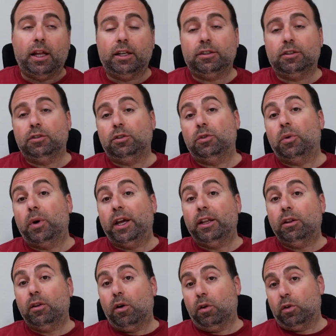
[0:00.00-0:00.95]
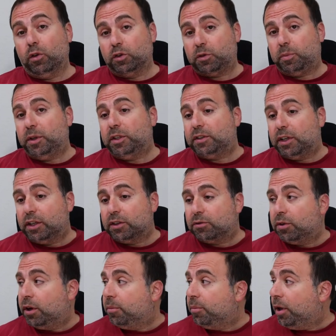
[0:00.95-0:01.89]
like to do a local speed
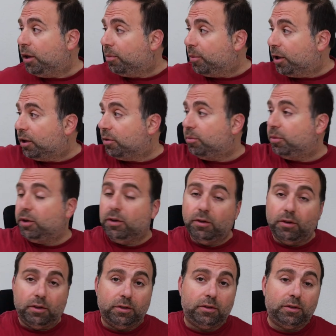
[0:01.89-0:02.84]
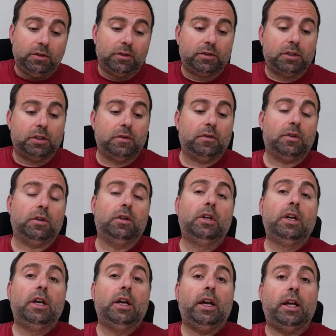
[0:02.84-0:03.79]
test where I make my computer into the
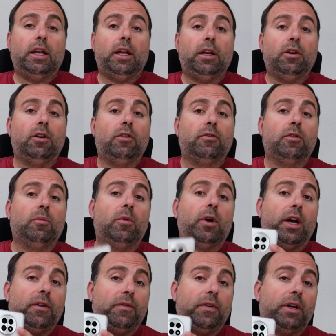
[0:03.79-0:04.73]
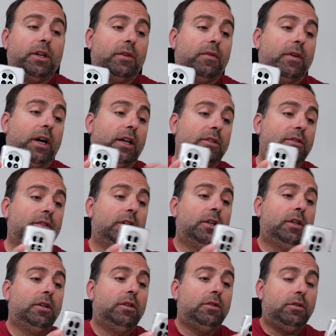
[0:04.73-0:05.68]
server and I go from Wi-Fi device
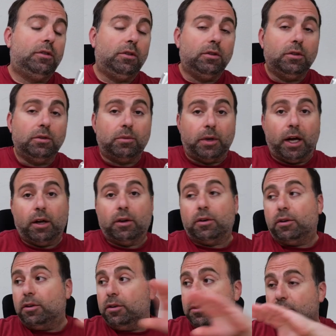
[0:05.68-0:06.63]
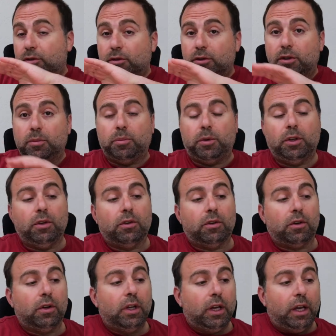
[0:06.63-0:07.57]
to router to
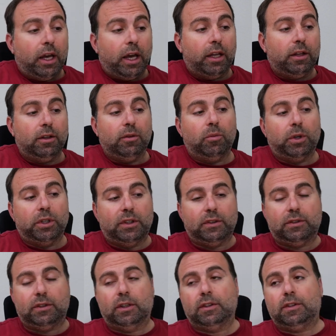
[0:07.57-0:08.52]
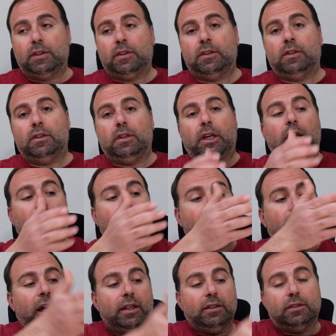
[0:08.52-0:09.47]
computer. And what this does is it
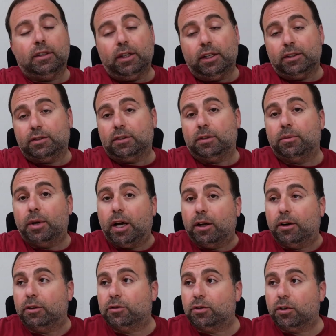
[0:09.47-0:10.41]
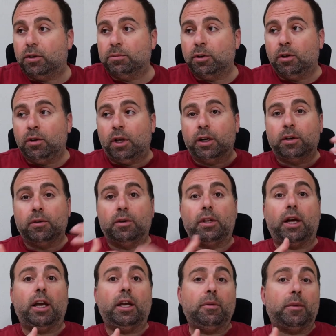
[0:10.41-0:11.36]
isolates the router. So I'm no longer
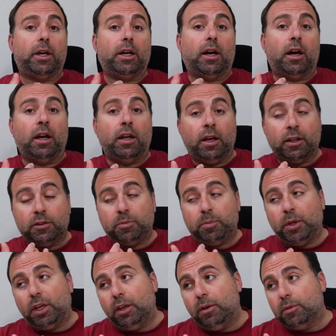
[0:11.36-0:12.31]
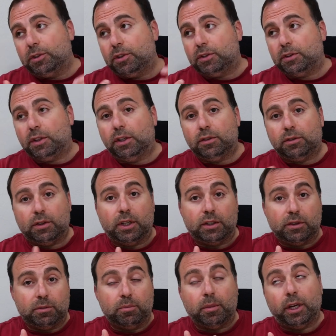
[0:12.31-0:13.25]
relying my ISP, which is the
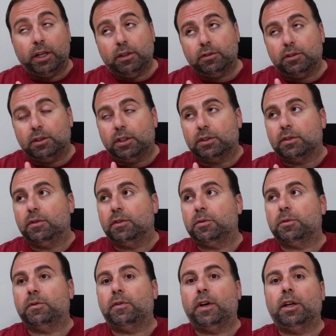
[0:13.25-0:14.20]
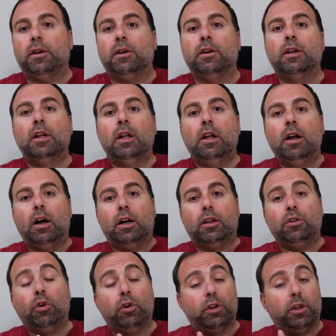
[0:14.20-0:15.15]
internet, my internet service provider
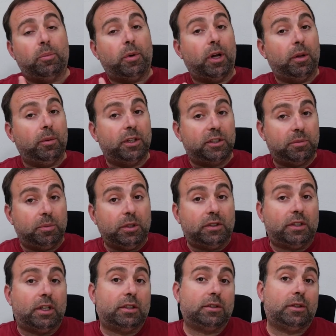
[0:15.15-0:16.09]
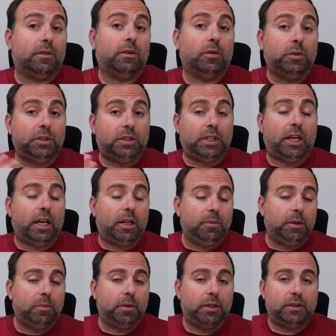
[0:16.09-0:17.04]
nor the public speed test server, which can
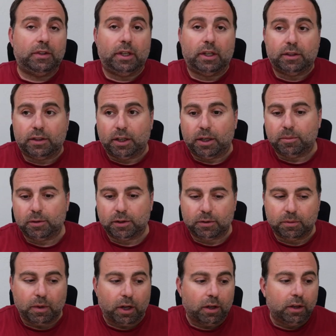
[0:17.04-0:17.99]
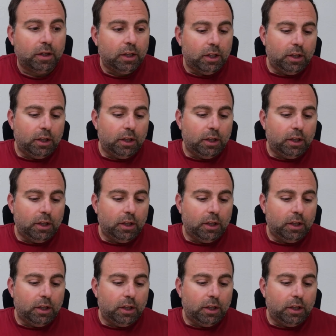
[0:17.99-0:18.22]
be busy at times as well.